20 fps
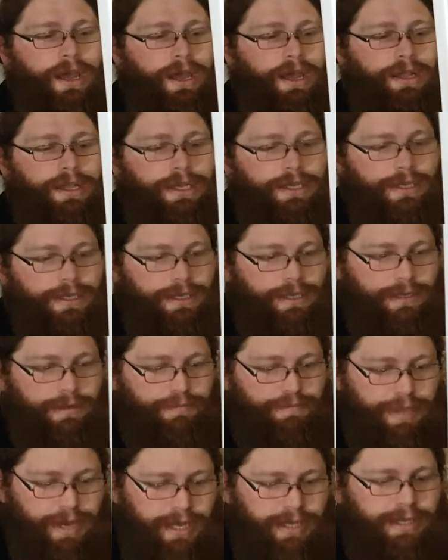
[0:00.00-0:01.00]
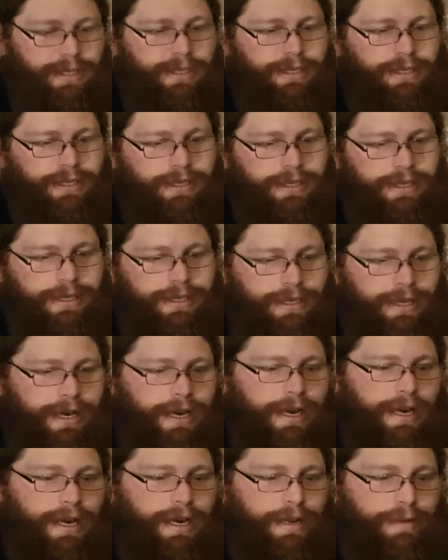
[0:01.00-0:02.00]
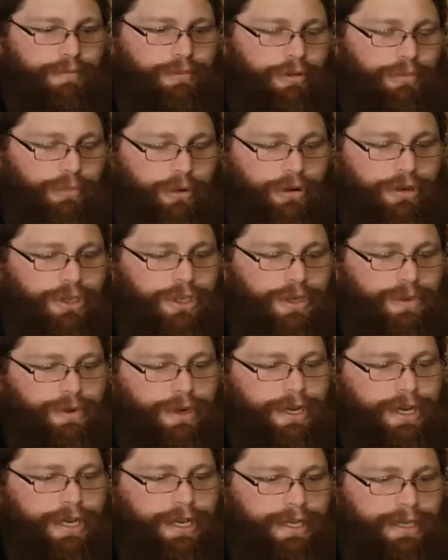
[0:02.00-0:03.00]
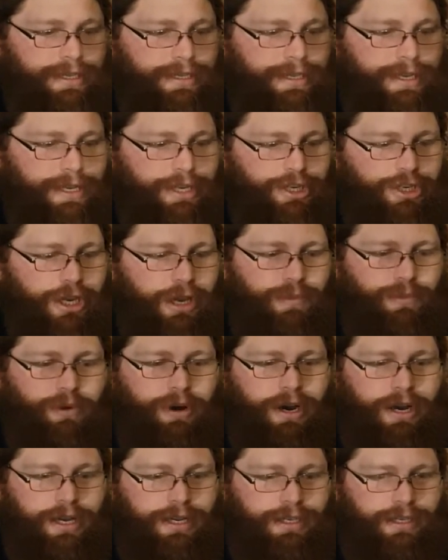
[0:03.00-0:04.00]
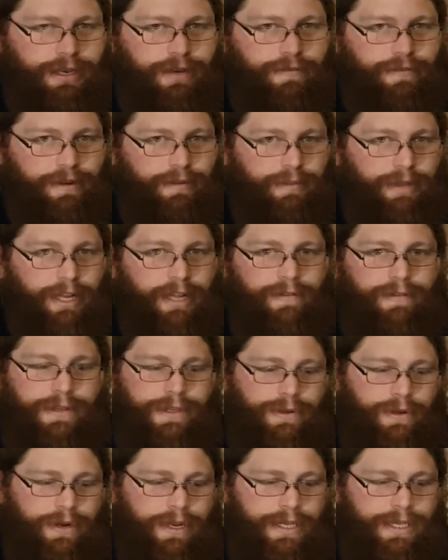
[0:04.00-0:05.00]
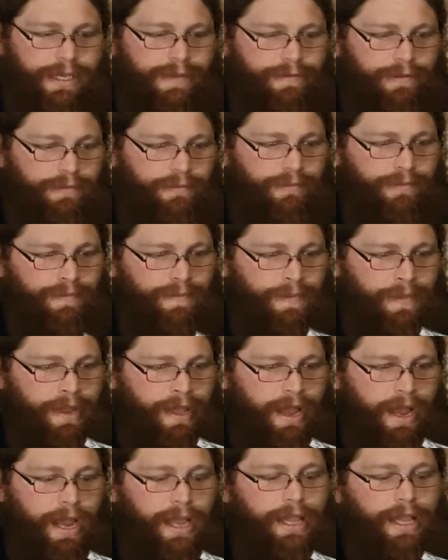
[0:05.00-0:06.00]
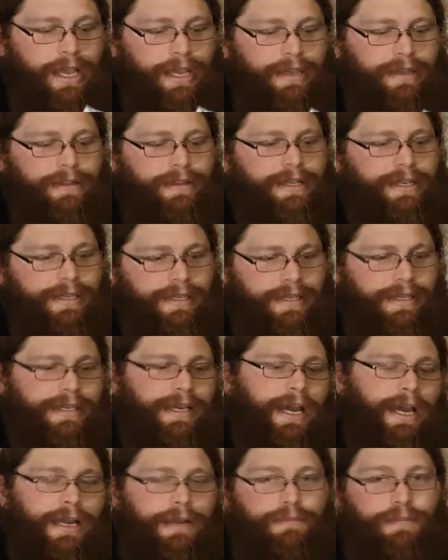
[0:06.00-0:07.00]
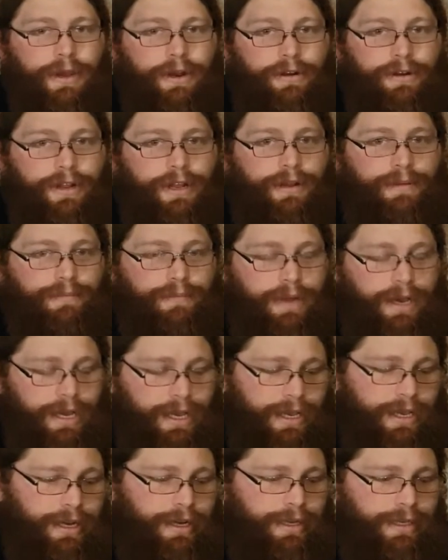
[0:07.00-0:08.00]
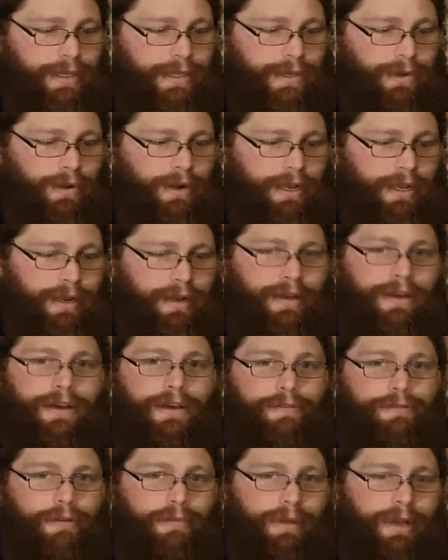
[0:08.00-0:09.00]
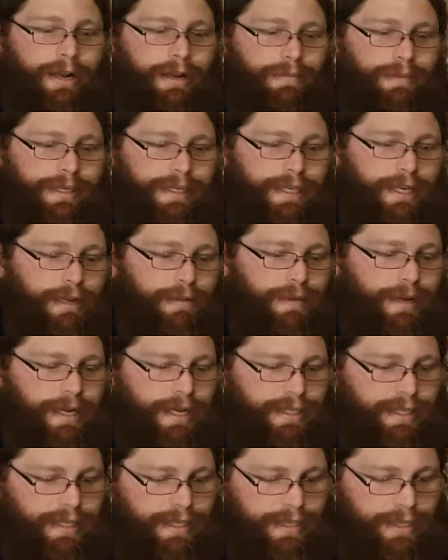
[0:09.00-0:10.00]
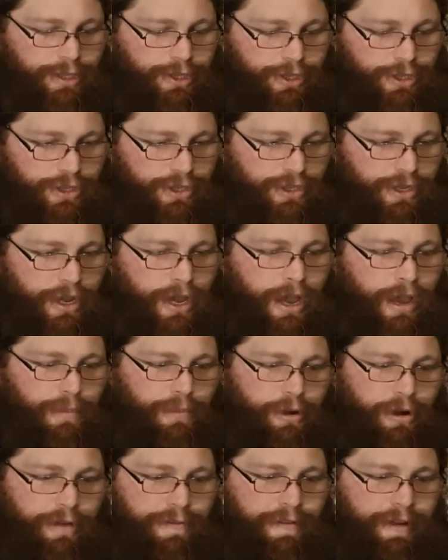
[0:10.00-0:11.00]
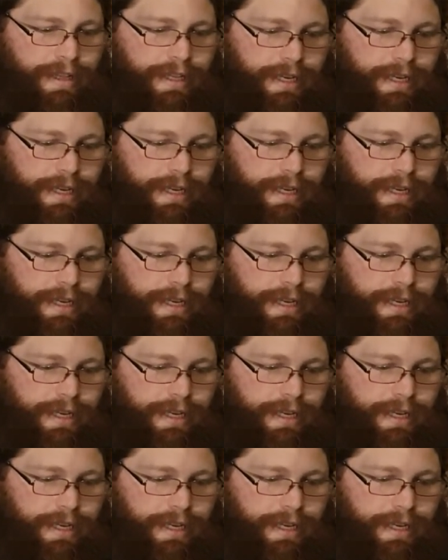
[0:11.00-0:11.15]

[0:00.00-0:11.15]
This is the best design proportion-wise and shape-wise of a medieval sword. I like this design better than my Solin from Kalimasil because this is just perfect.